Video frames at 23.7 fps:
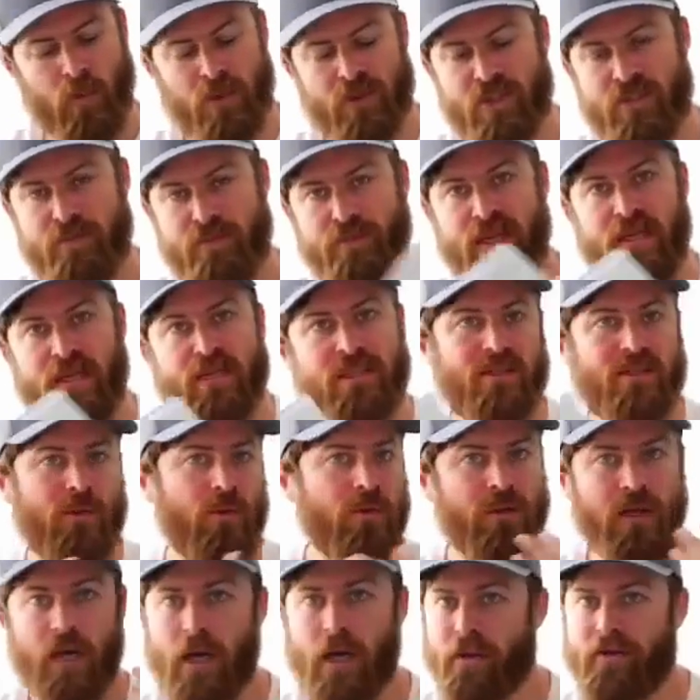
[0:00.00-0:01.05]
which is being
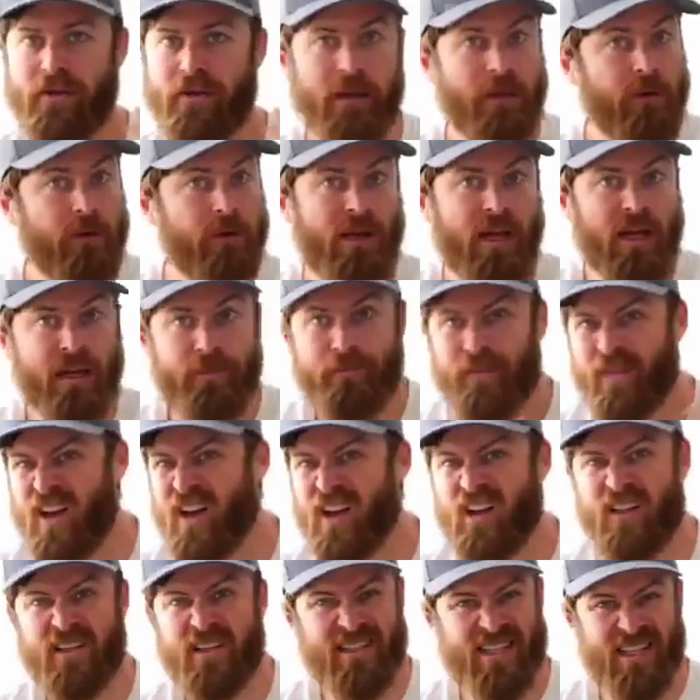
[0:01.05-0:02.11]
sold on the internet,
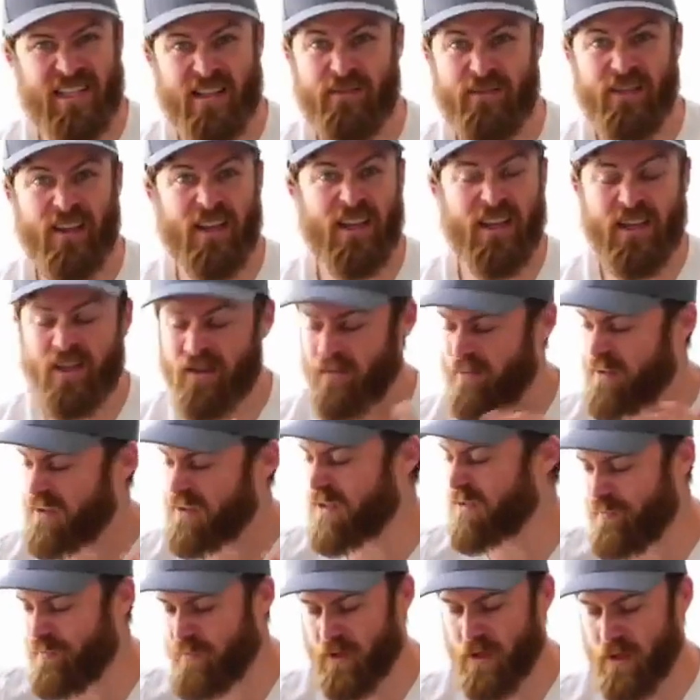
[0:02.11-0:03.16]
on TV.
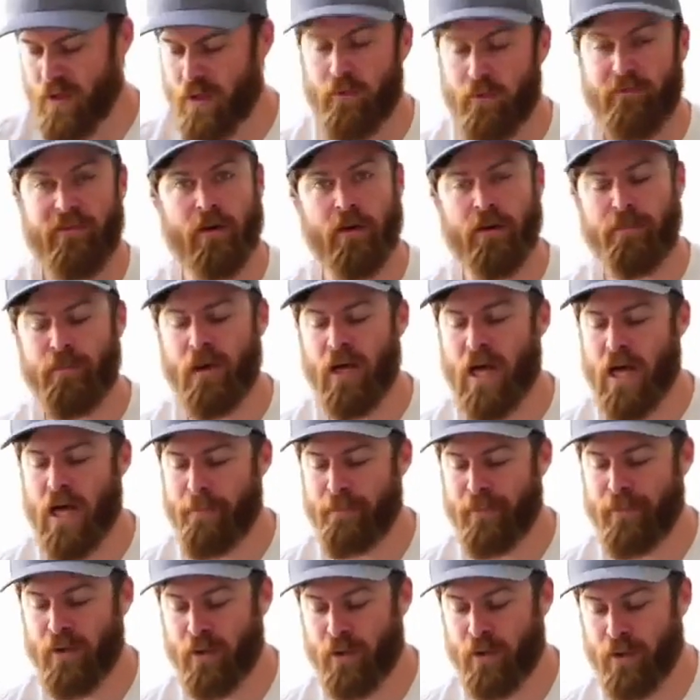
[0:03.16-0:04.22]
It's, you know, very
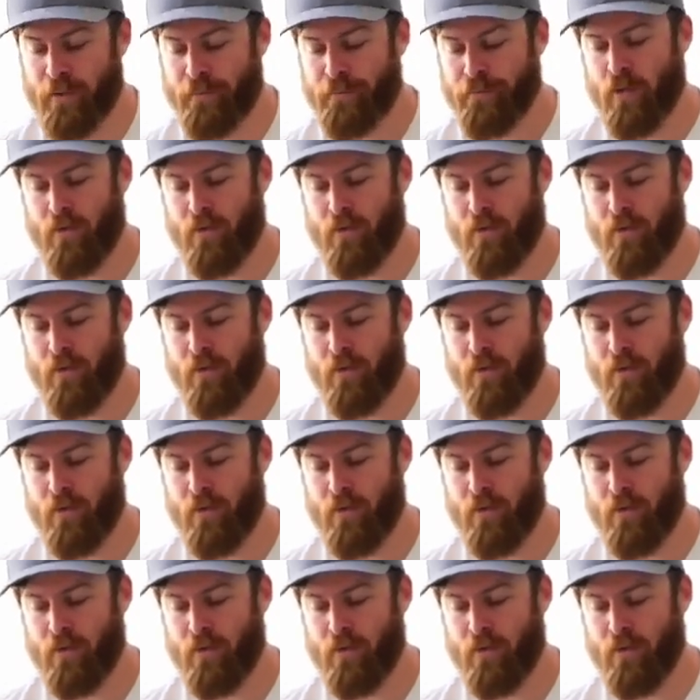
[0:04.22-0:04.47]
popular.